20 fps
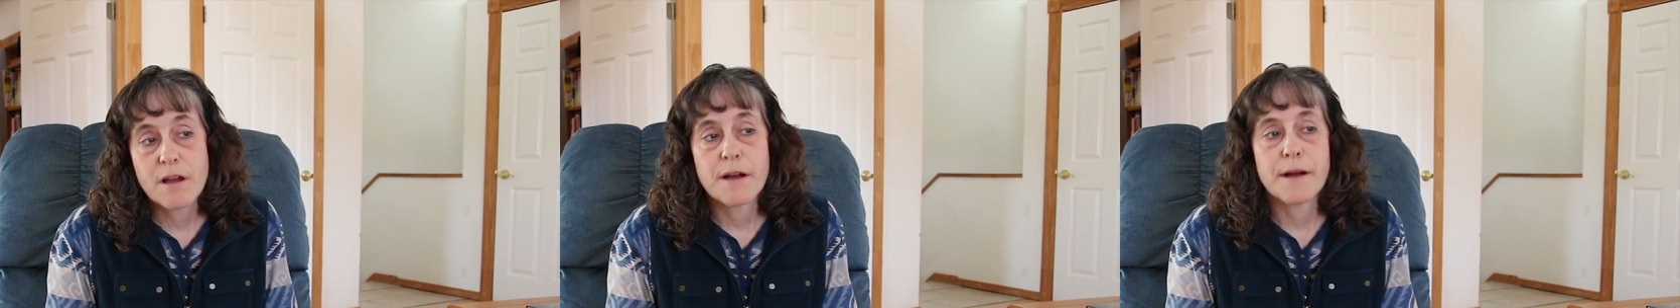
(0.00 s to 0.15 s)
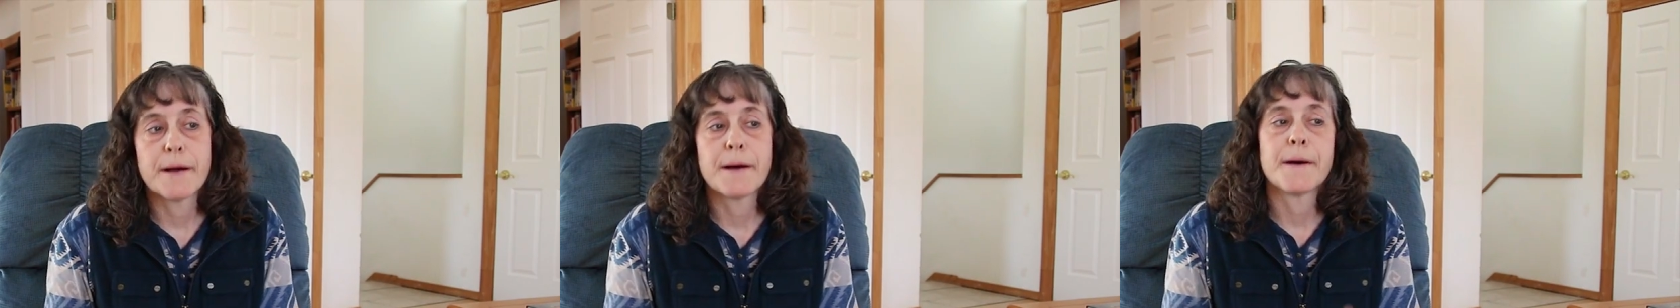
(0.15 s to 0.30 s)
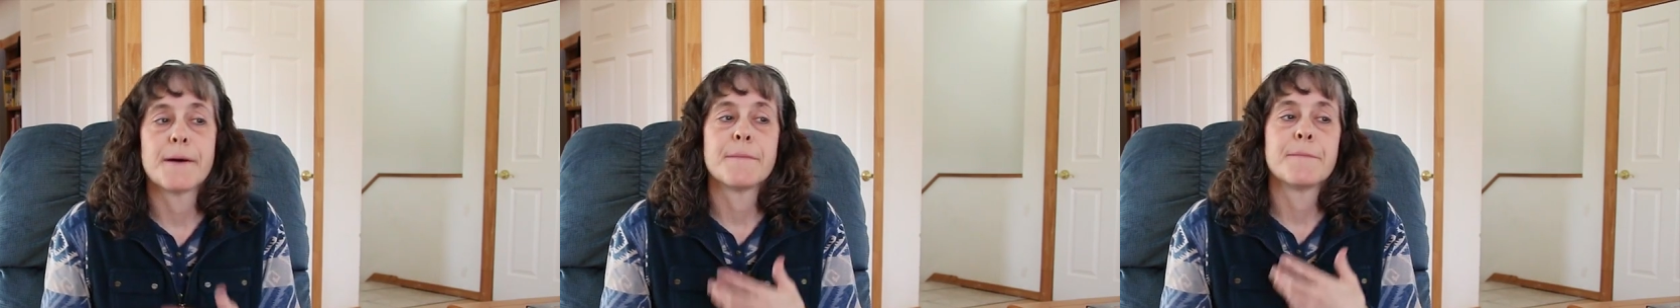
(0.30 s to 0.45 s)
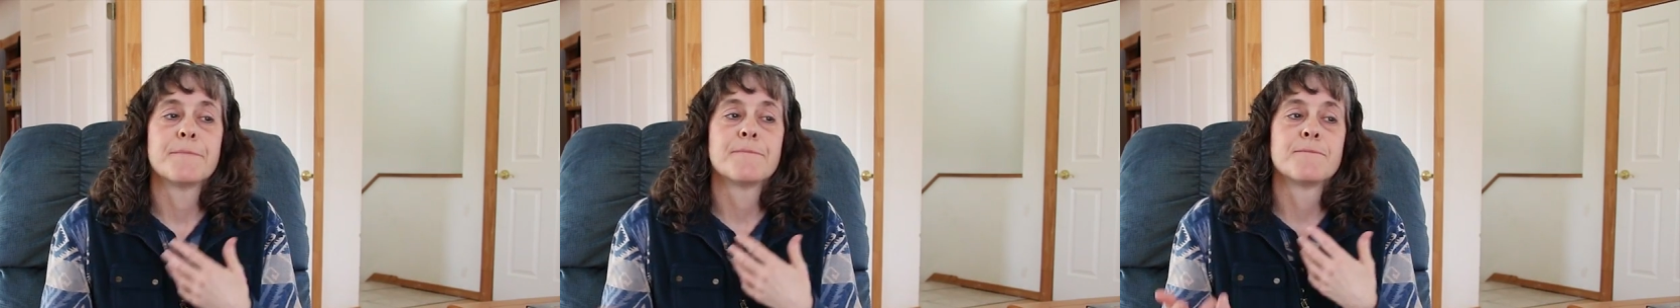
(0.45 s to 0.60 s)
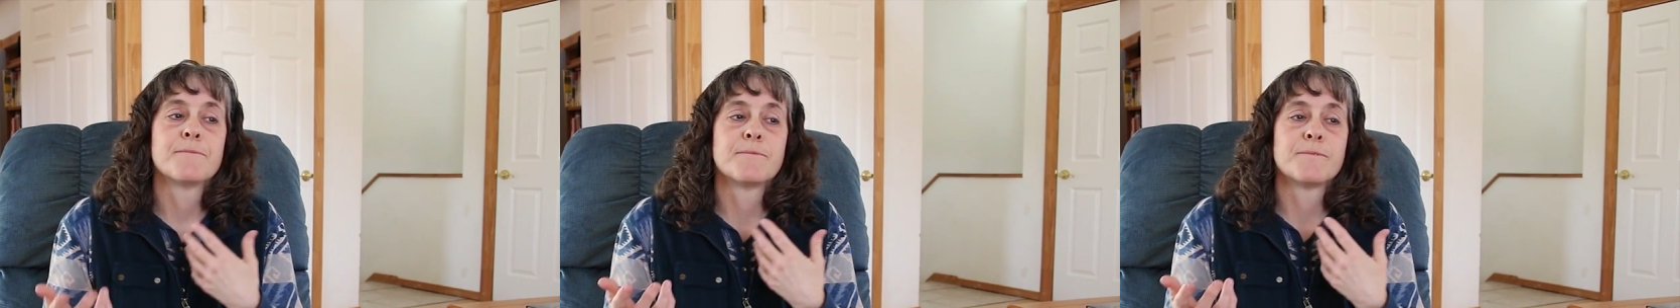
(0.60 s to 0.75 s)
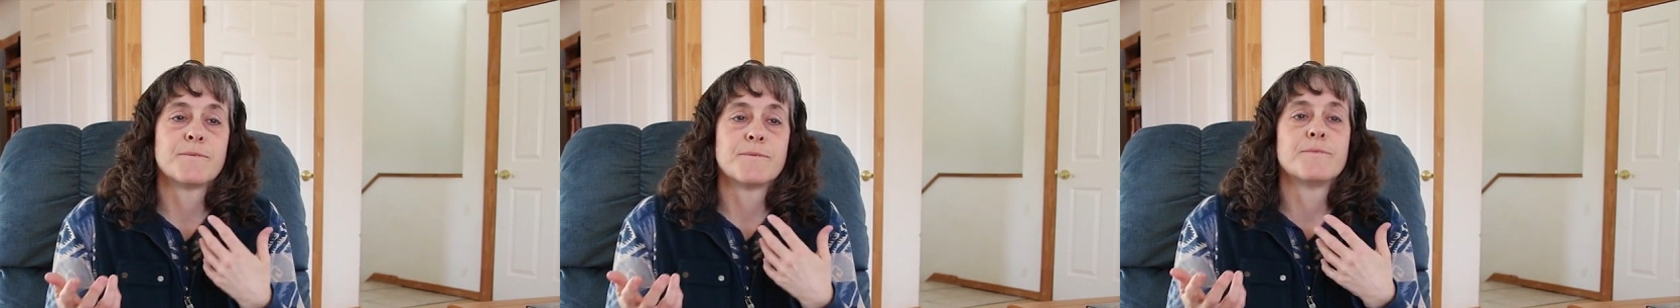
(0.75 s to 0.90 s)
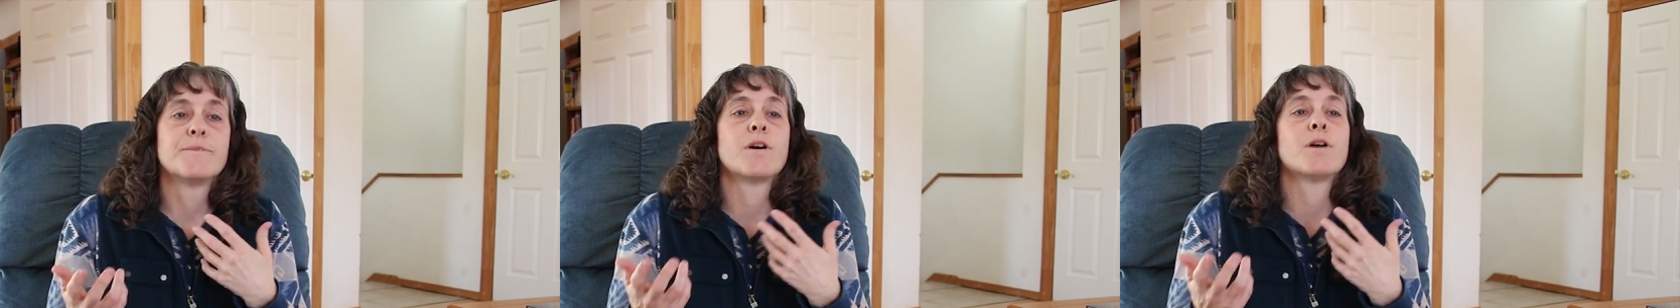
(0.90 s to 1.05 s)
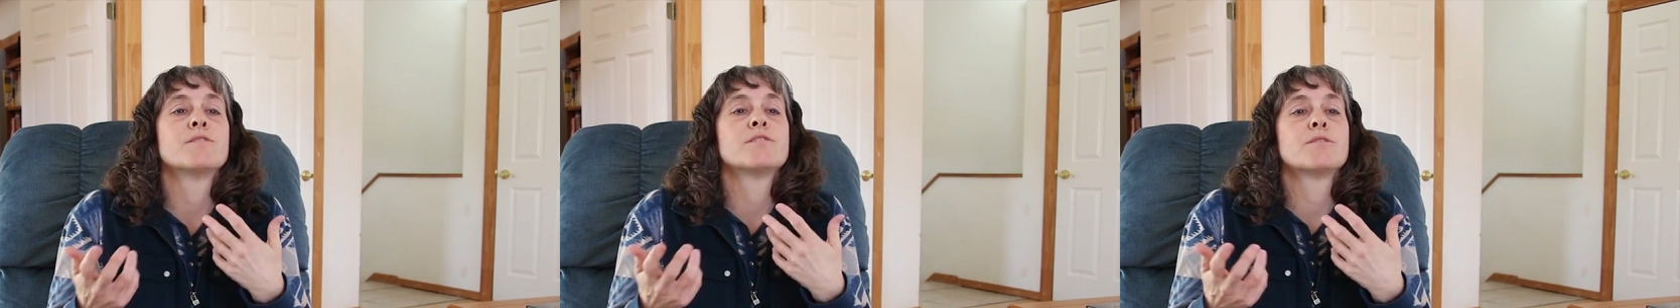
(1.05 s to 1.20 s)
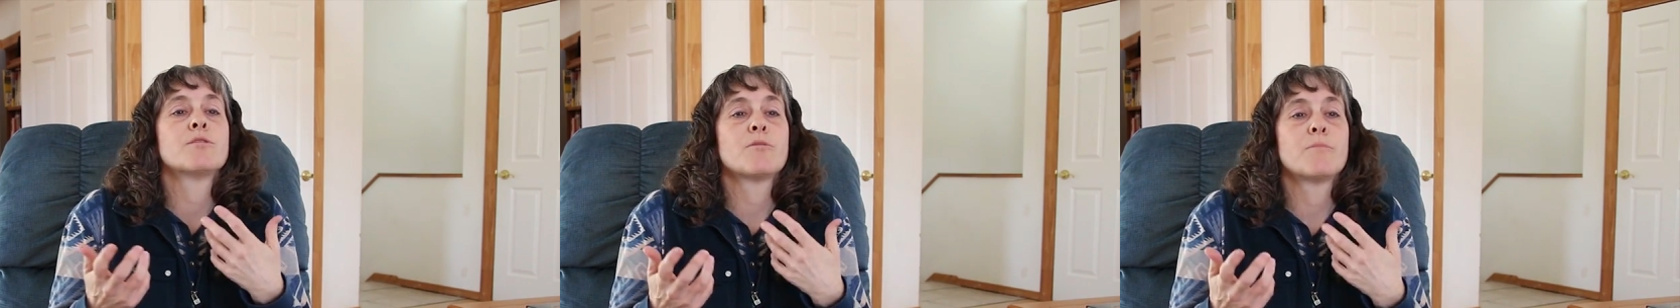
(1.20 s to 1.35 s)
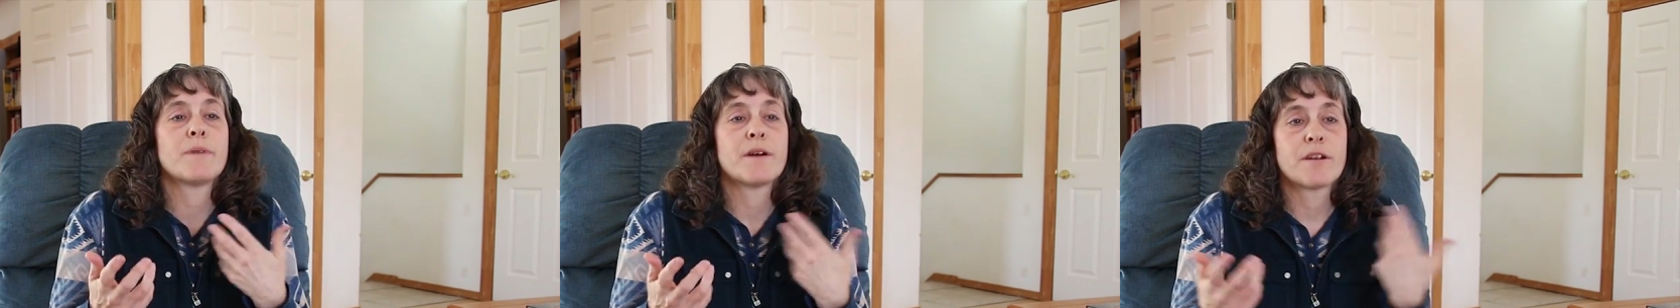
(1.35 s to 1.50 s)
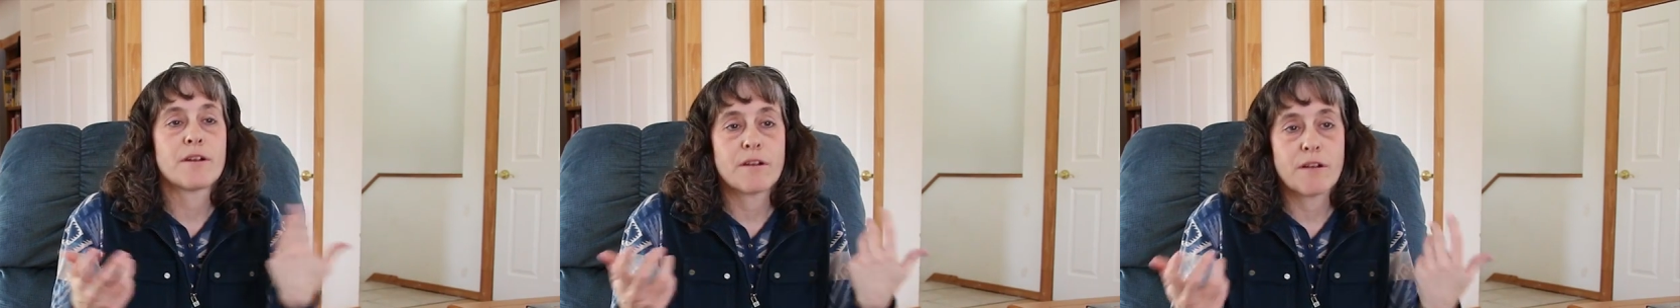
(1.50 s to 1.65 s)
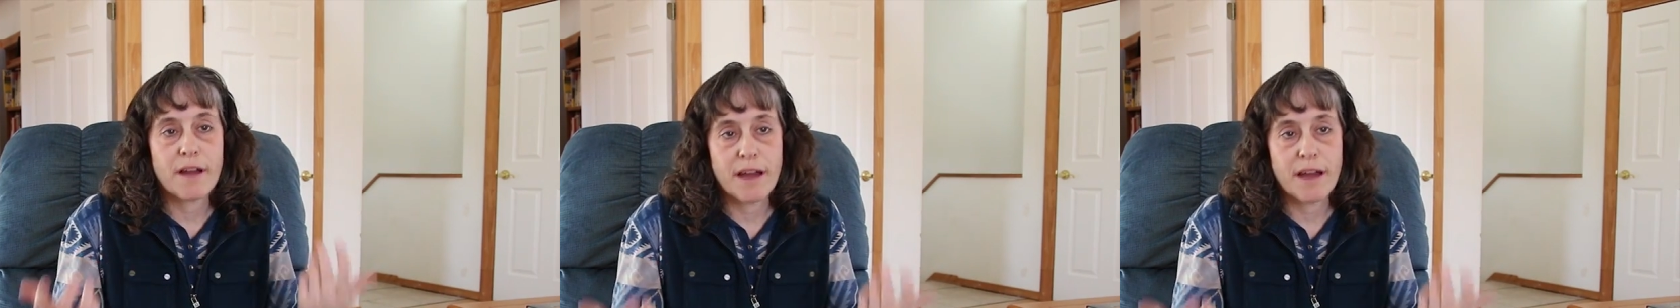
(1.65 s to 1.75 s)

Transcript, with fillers: um, felt a little better.